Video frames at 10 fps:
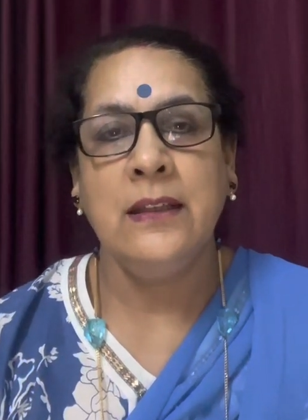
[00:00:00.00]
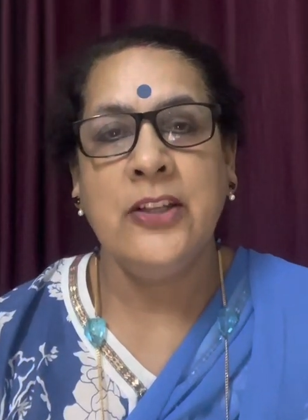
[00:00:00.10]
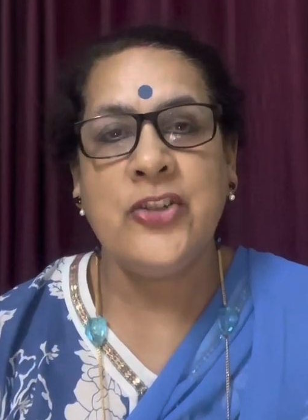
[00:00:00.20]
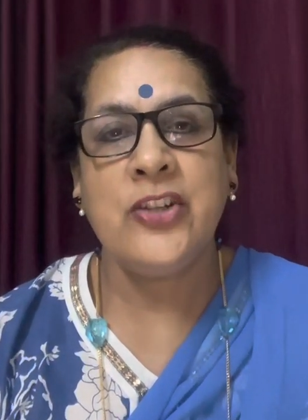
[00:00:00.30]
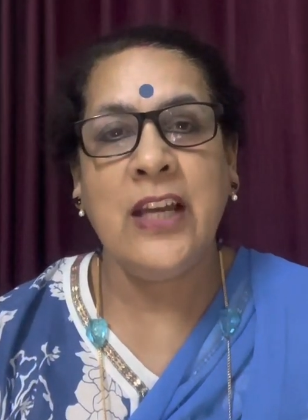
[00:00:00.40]

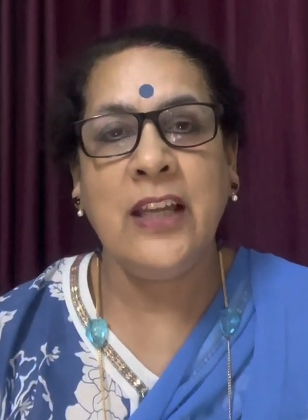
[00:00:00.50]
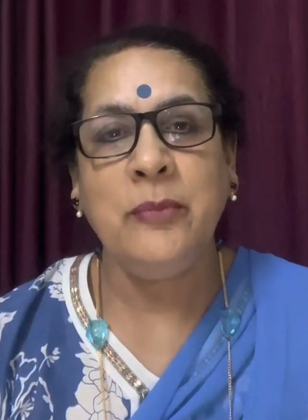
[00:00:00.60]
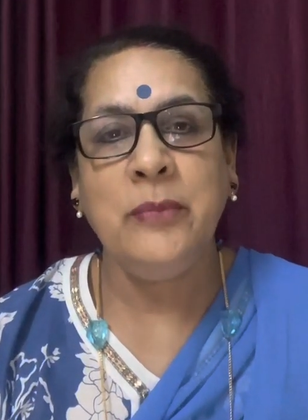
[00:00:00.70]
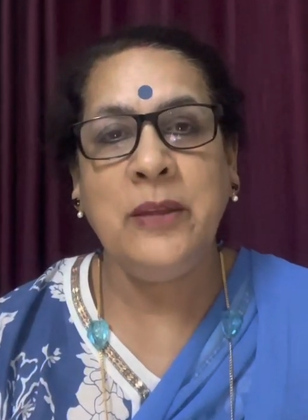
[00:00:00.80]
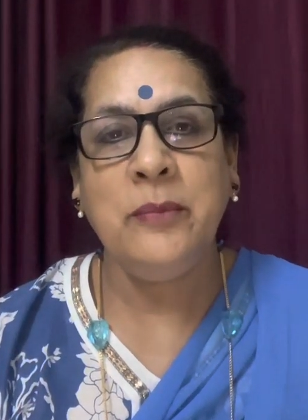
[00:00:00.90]
Share
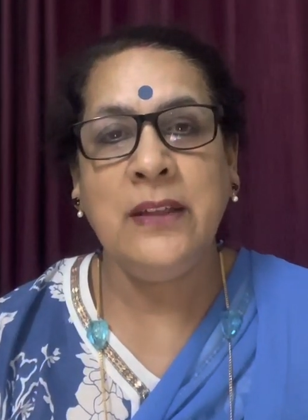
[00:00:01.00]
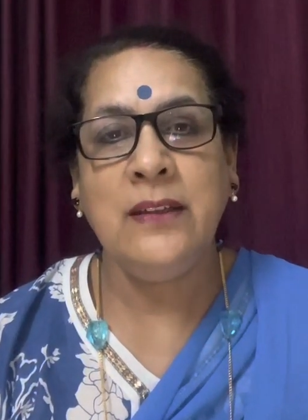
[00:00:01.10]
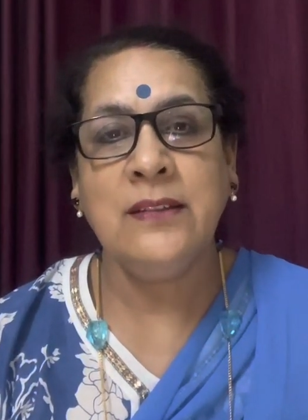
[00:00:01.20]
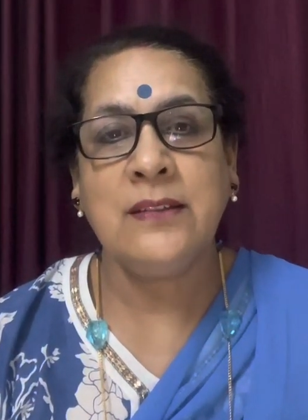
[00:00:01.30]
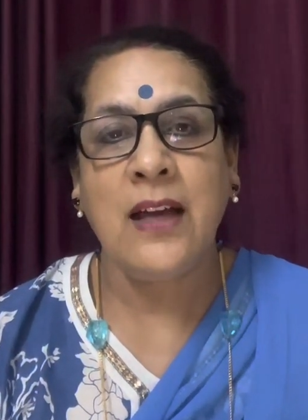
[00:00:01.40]
me
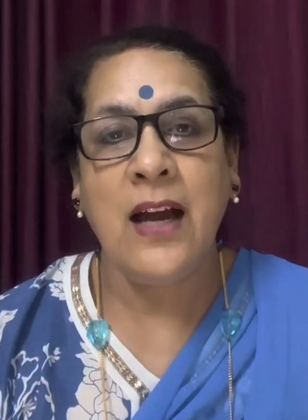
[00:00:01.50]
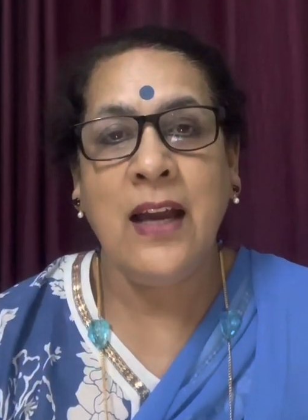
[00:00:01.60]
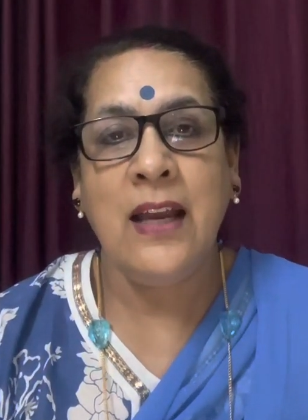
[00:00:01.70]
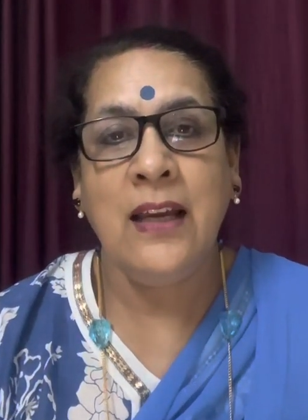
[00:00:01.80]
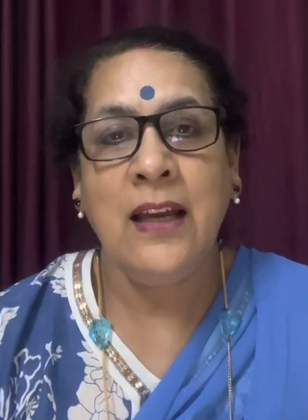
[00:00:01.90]
means
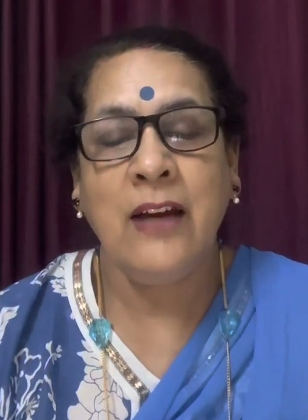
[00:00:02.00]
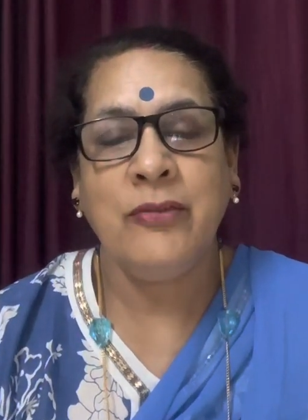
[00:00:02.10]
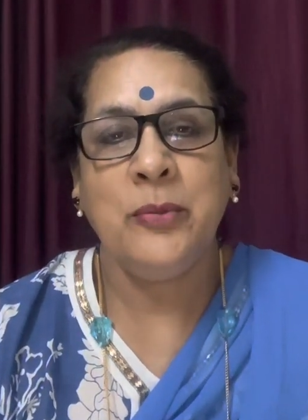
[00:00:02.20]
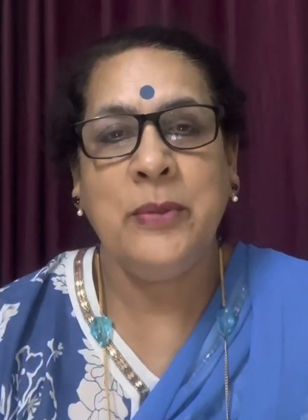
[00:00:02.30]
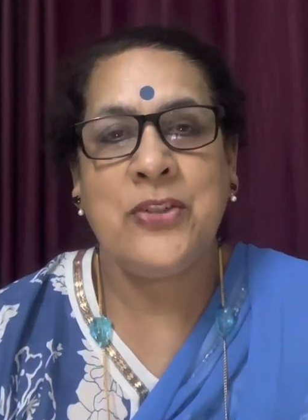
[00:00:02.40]
I
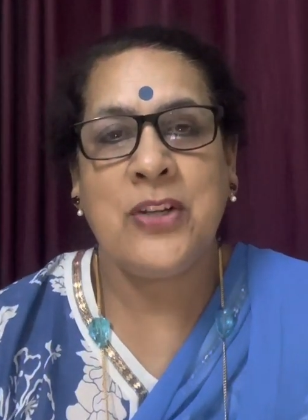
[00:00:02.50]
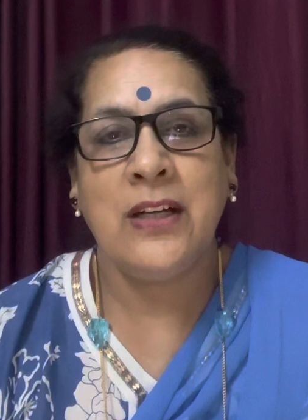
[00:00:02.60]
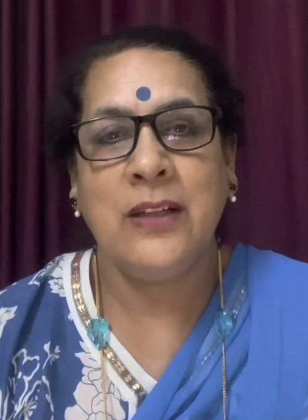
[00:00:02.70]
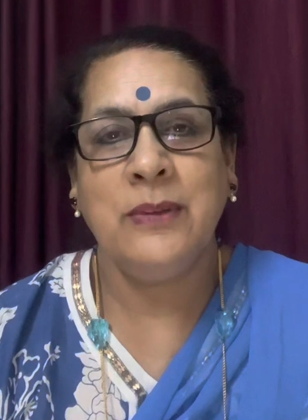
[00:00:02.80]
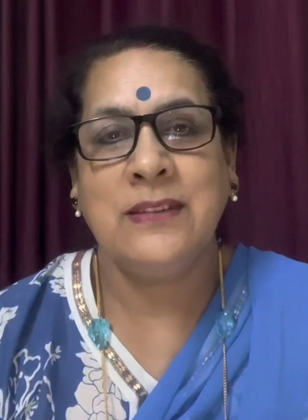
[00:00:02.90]
have to be
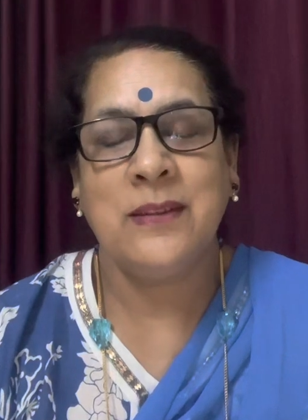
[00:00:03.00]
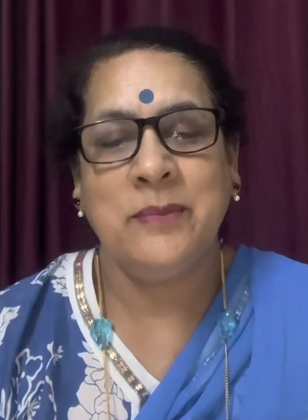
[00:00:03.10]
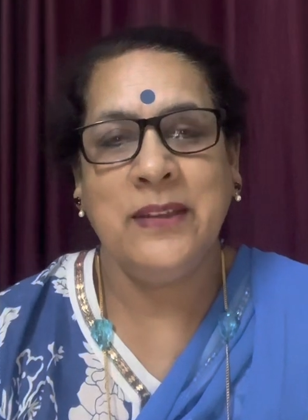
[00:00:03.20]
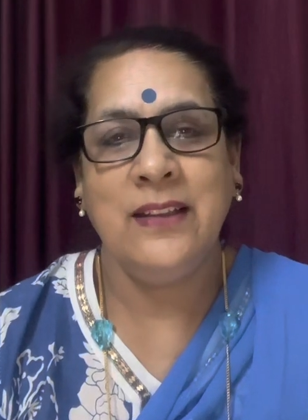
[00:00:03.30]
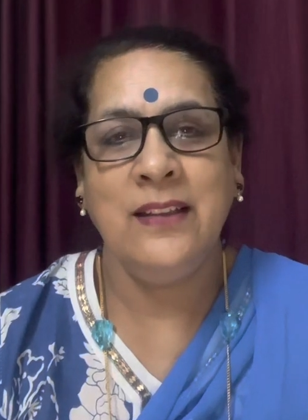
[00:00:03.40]
shared with
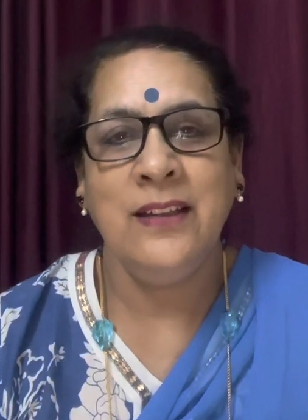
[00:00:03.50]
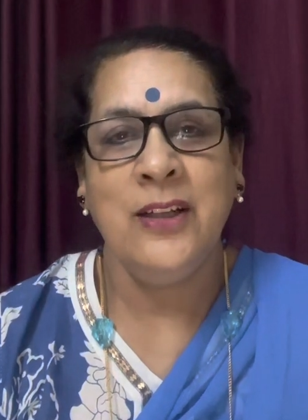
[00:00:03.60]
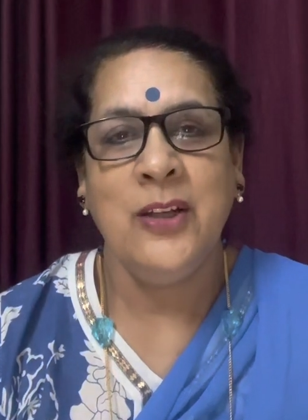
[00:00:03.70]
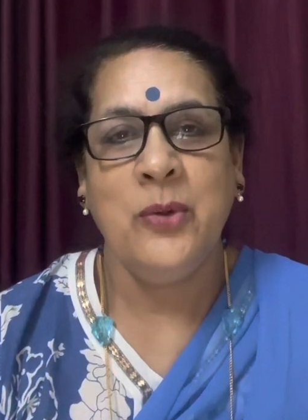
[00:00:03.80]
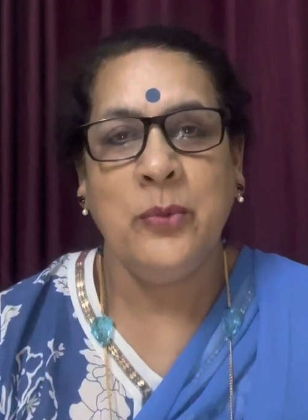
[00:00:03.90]
somebody,
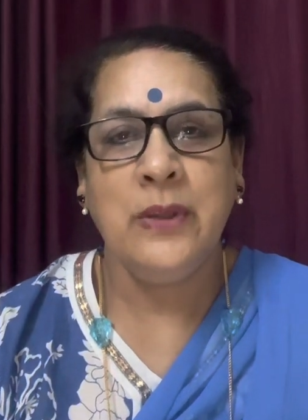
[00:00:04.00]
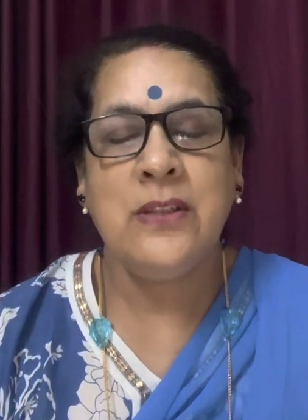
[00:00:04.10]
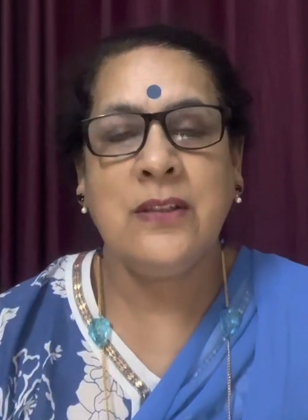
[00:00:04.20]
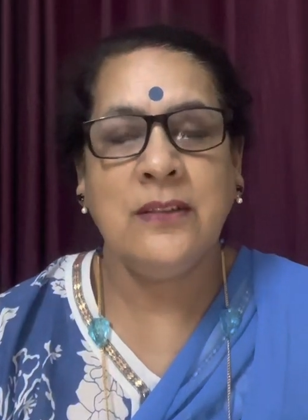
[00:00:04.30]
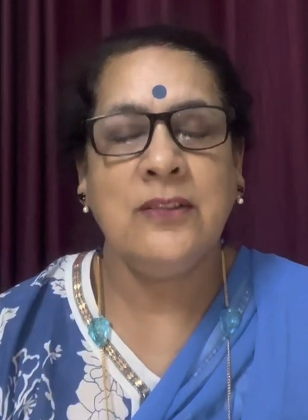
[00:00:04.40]

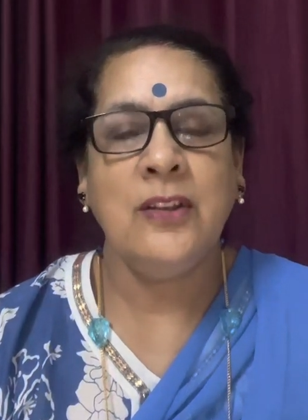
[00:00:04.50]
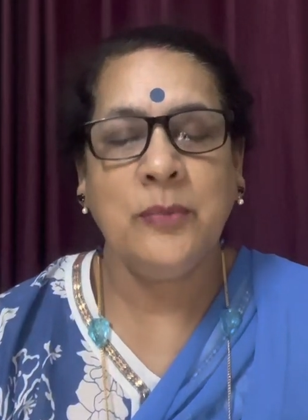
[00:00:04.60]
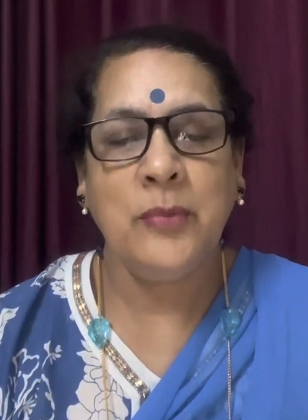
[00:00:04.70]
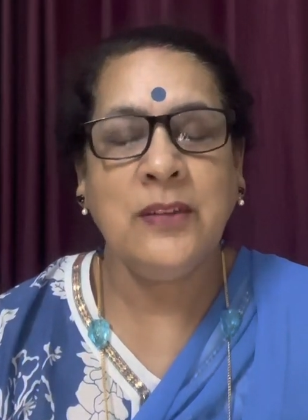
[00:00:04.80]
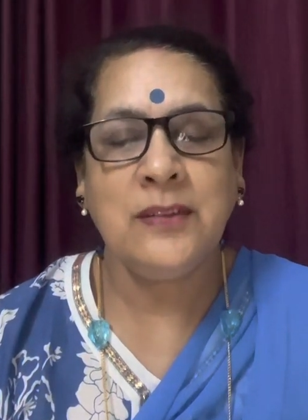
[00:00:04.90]
which is
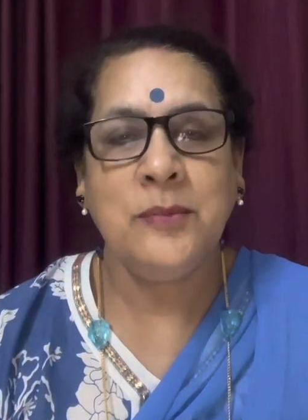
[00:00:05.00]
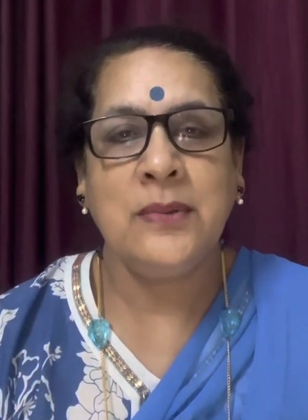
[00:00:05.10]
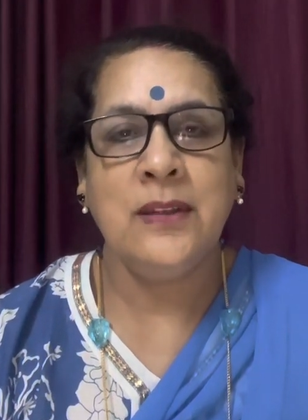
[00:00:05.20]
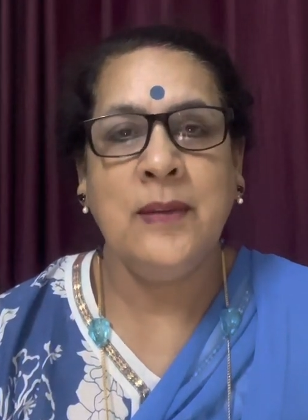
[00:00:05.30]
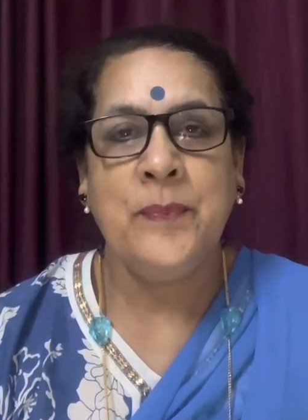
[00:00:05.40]
not
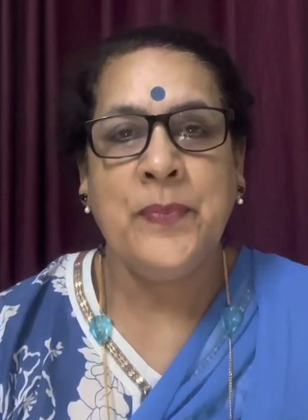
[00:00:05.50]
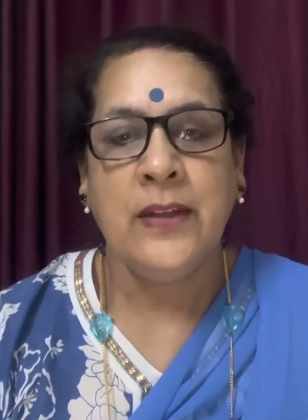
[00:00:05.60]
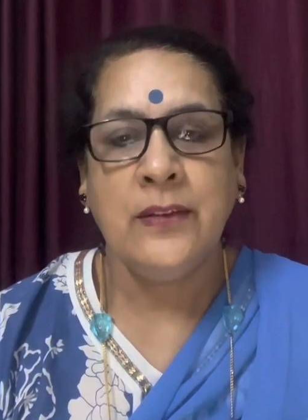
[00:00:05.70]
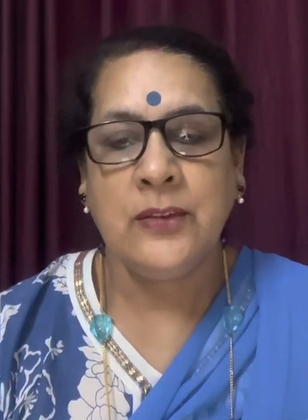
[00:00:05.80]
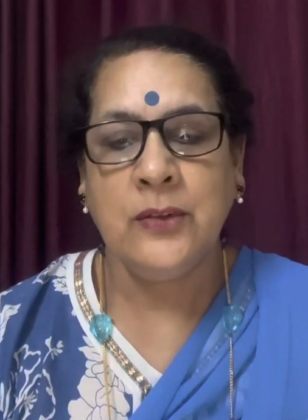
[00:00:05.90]
possible.
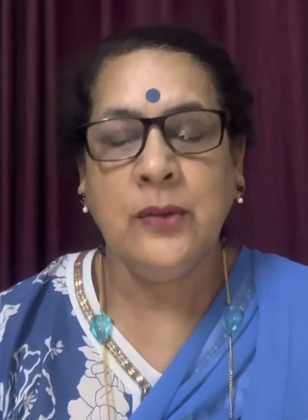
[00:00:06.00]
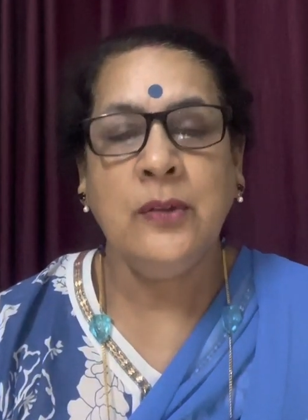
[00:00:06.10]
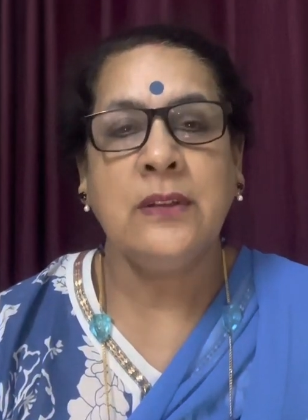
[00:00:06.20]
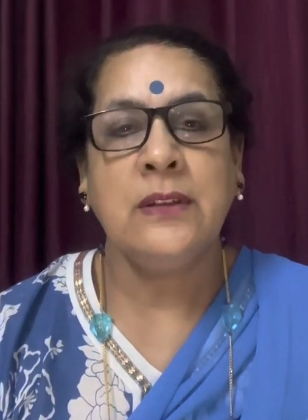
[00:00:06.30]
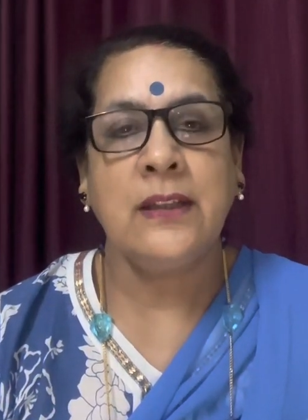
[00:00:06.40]
So
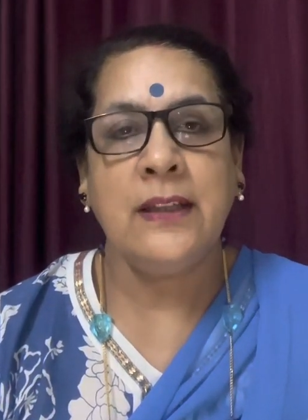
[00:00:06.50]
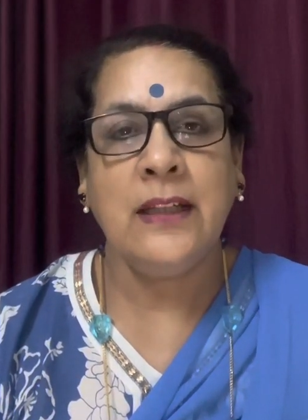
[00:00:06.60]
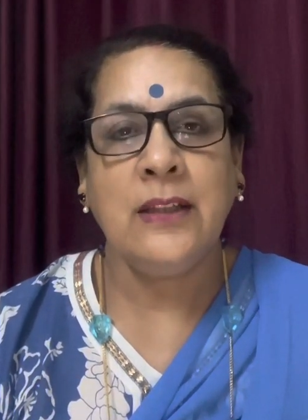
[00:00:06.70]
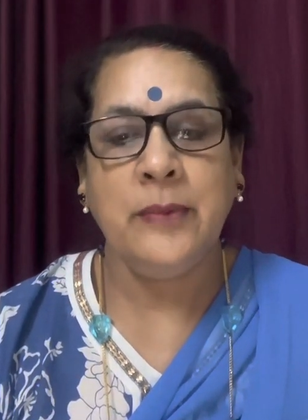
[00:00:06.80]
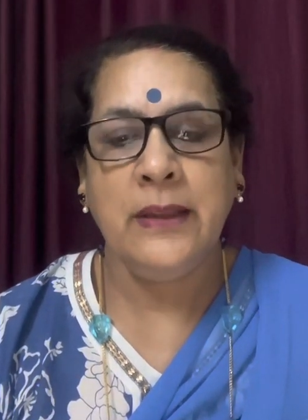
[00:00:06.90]
the
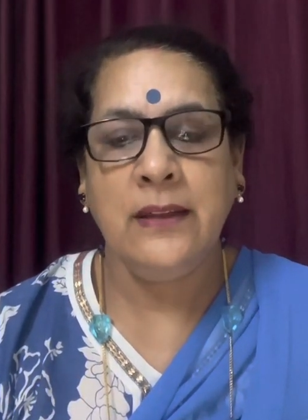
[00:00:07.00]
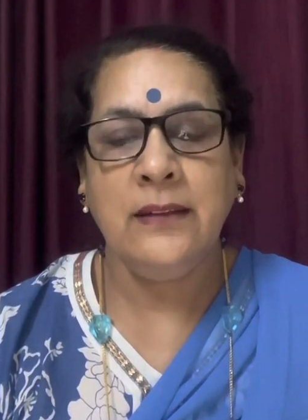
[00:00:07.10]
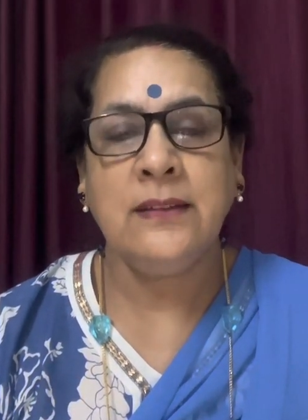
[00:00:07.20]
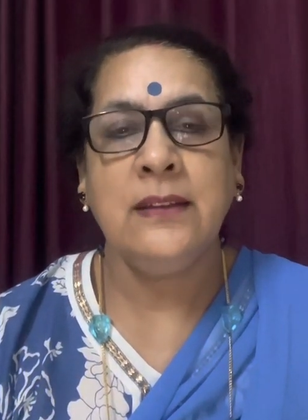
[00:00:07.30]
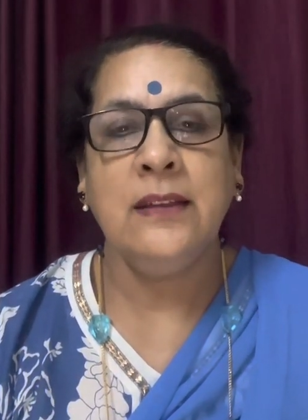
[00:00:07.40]
correct way is,